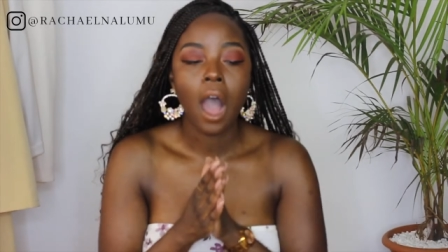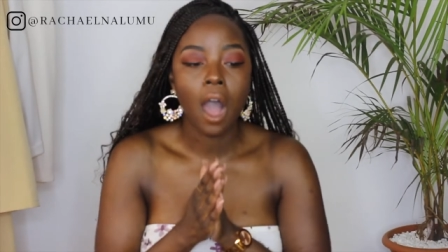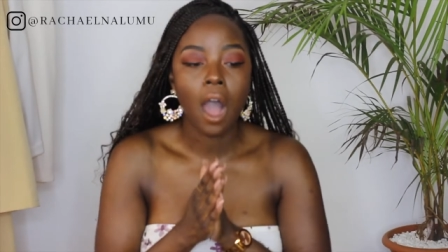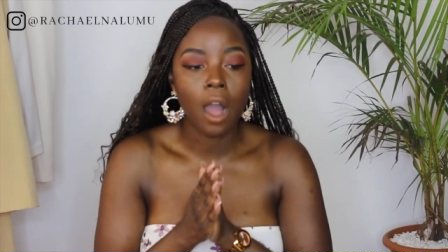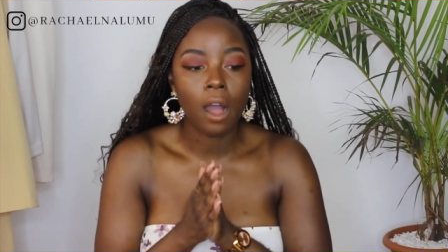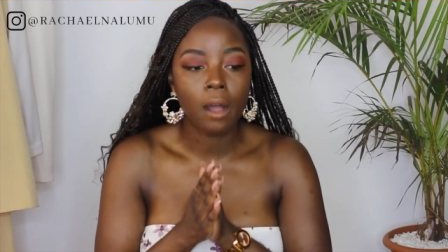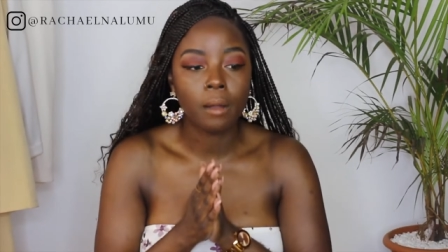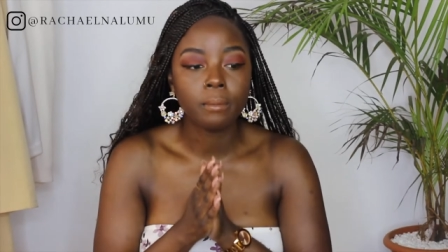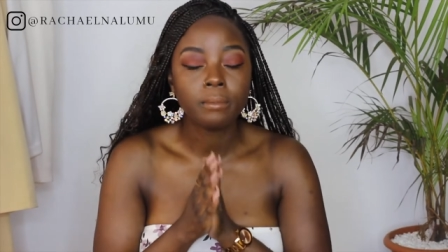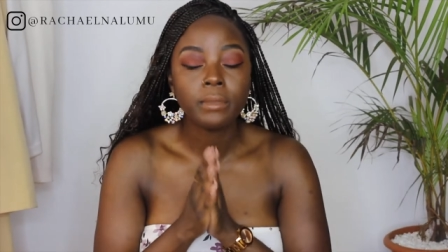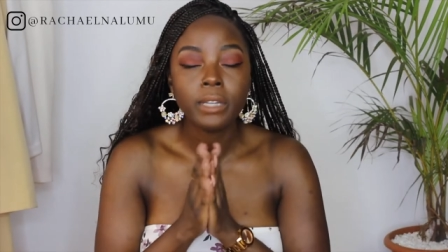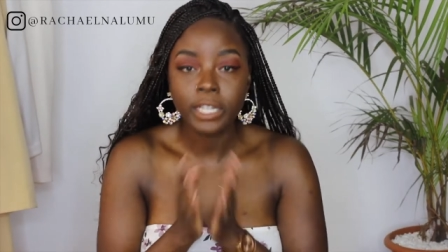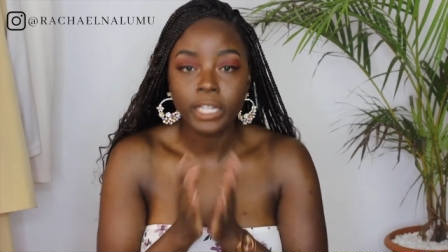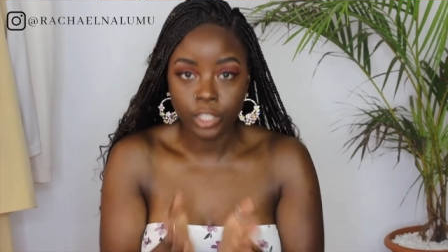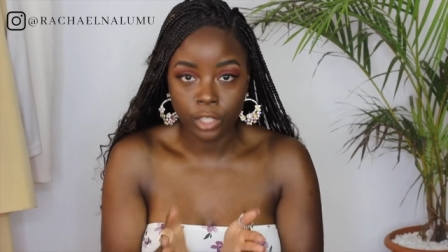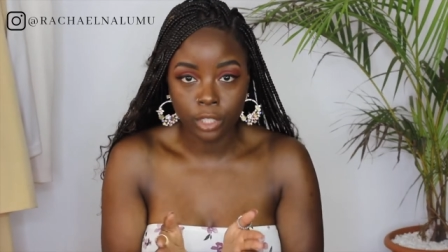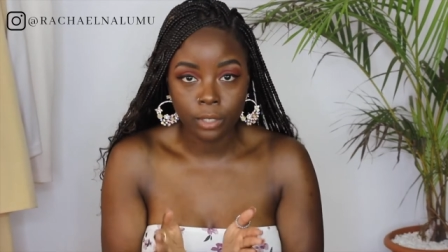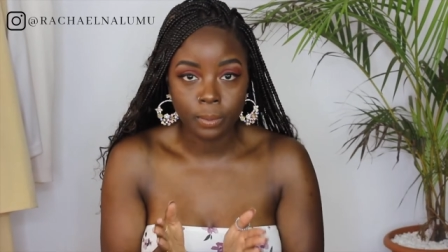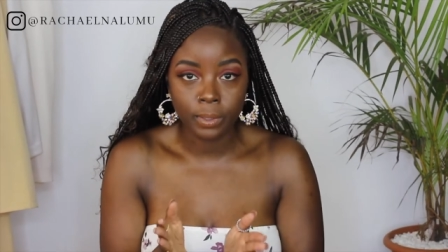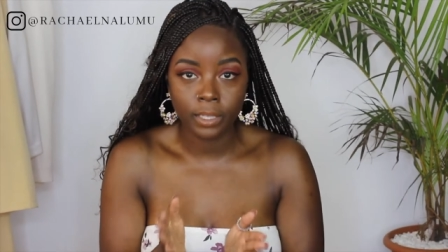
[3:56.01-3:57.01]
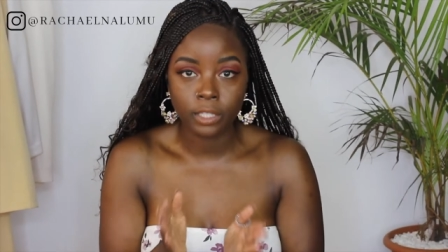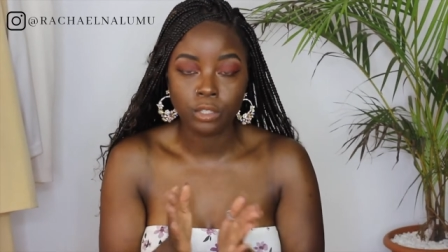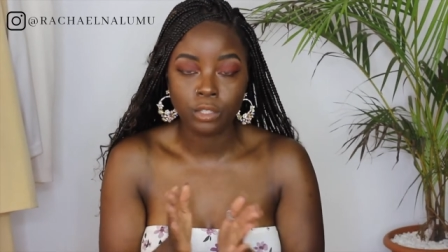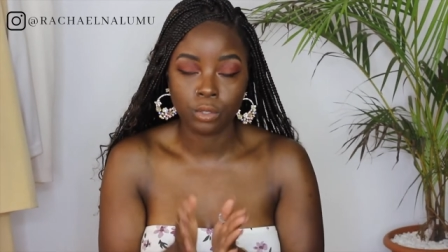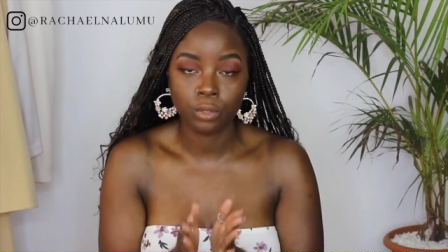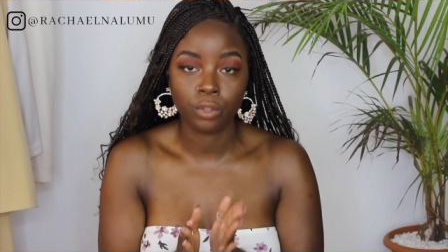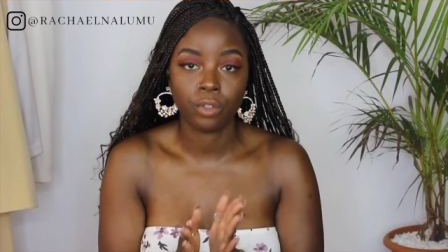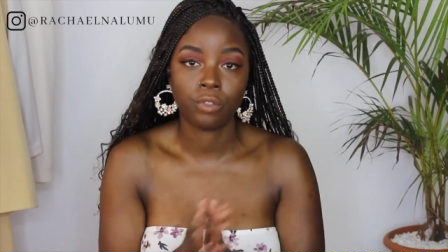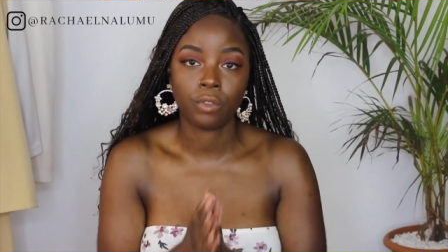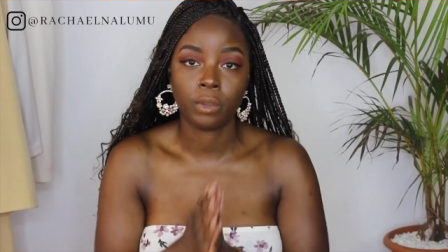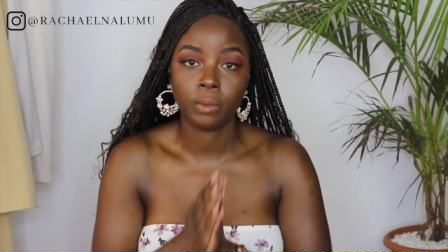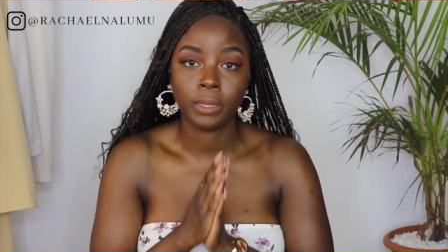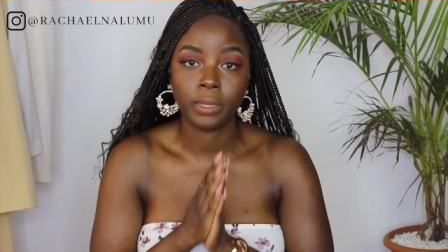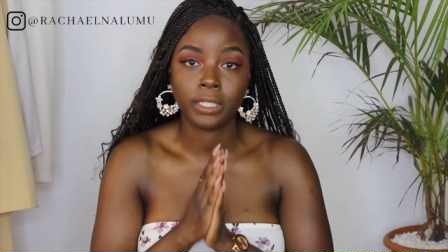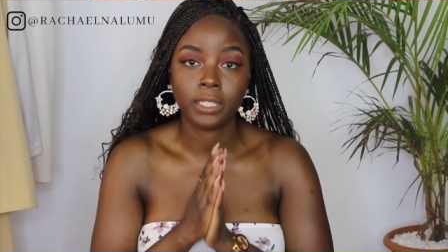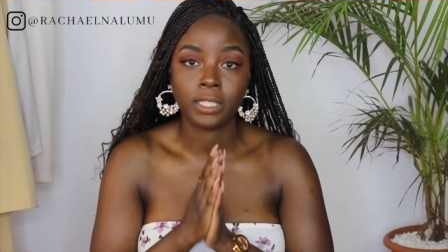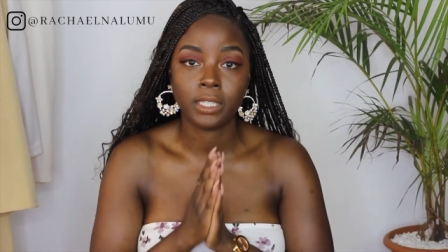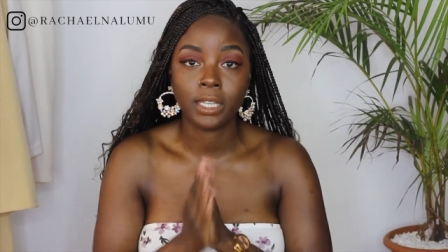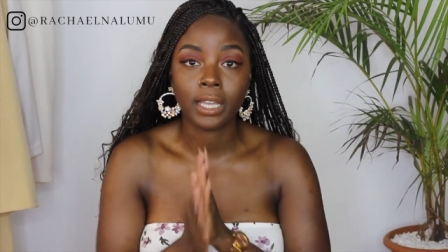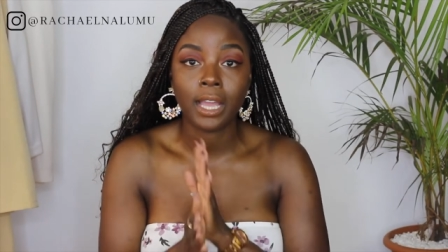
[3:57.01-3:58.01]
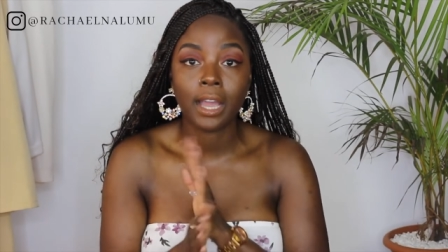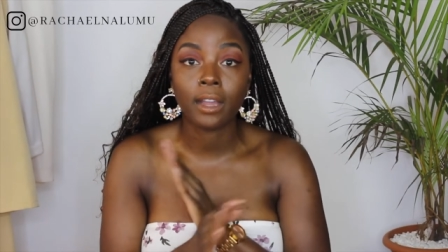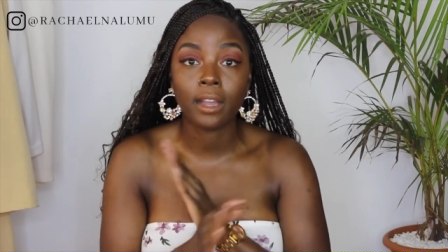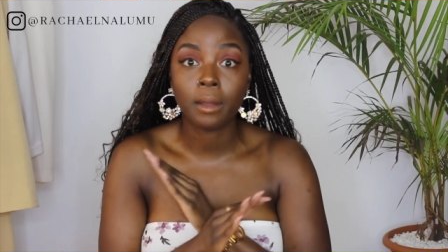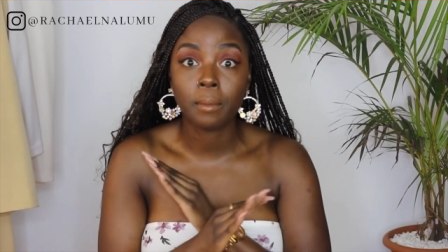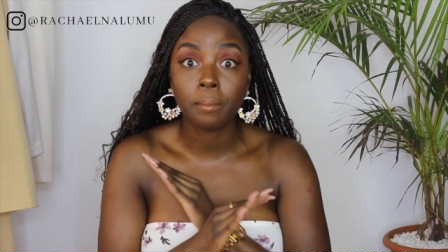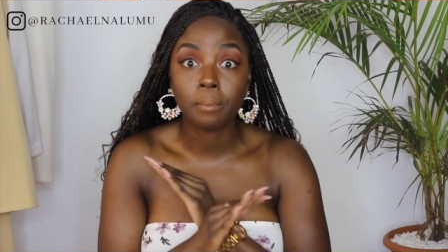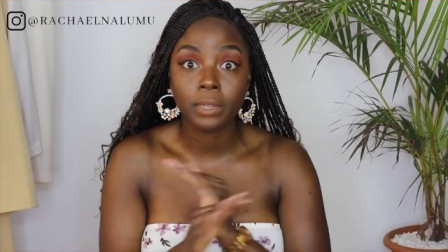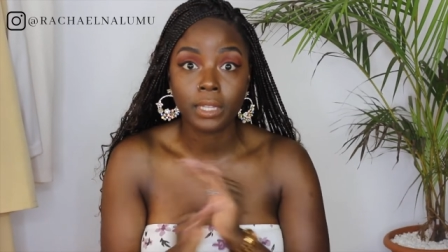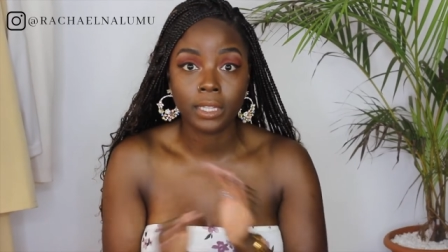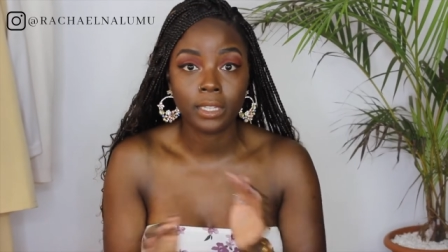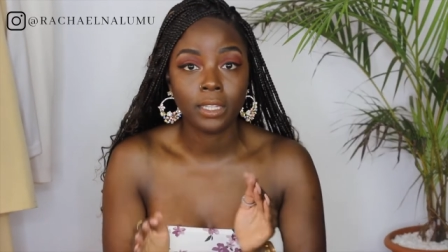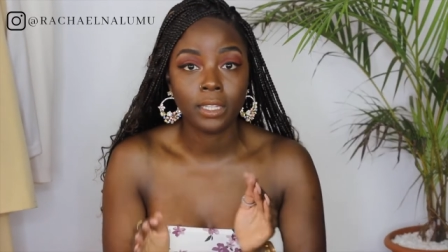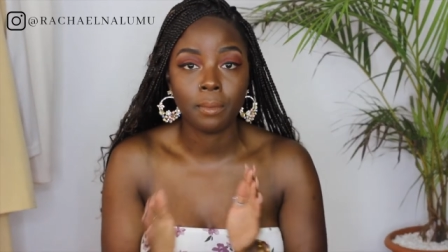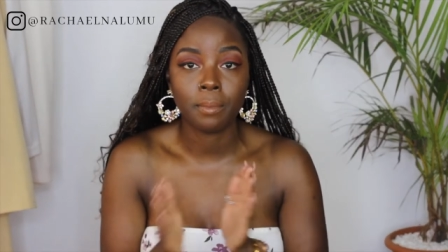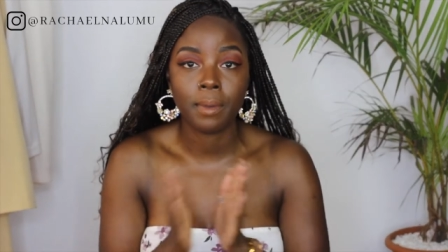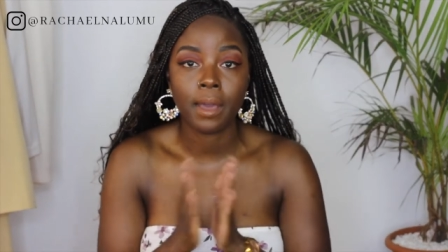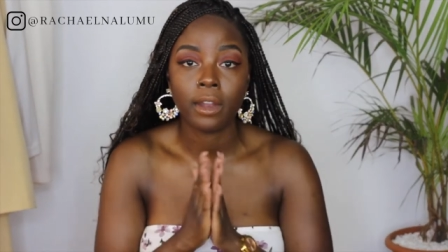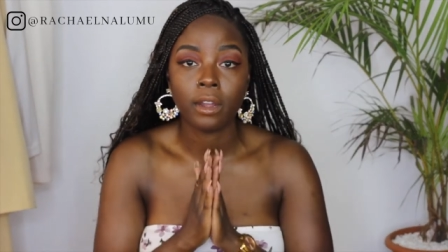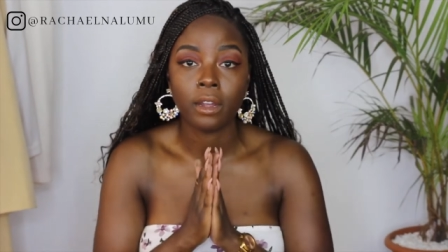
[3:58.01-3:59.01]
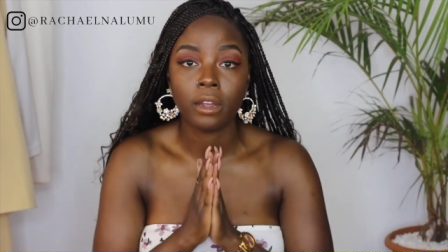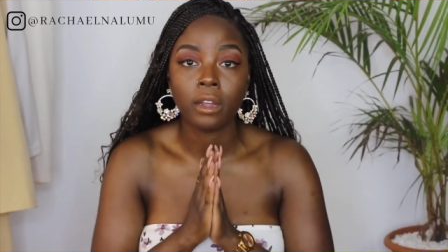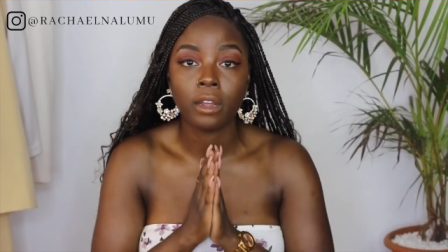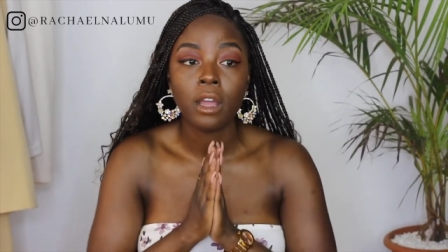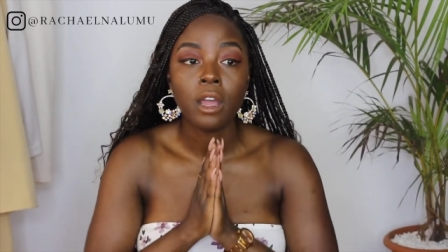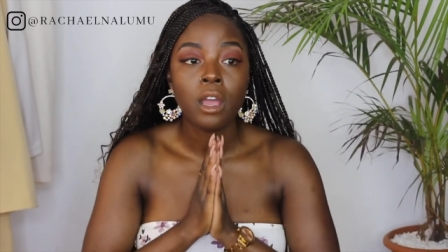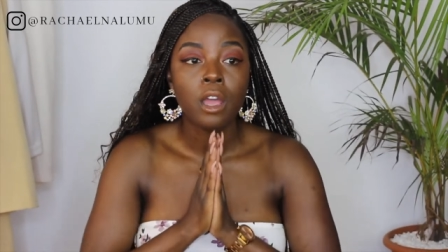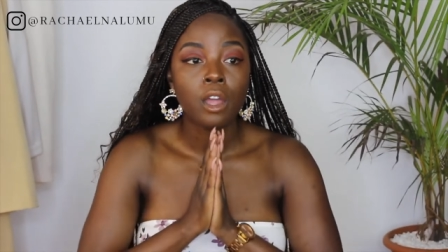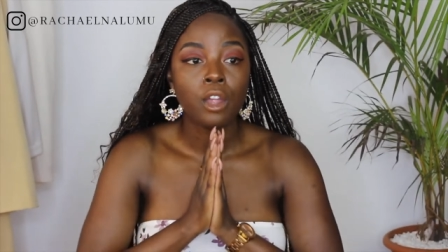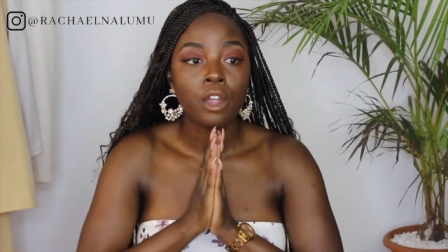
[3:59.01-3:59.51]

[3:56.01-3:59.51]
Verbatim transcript: Um, it took me two to three weeks to get completely better.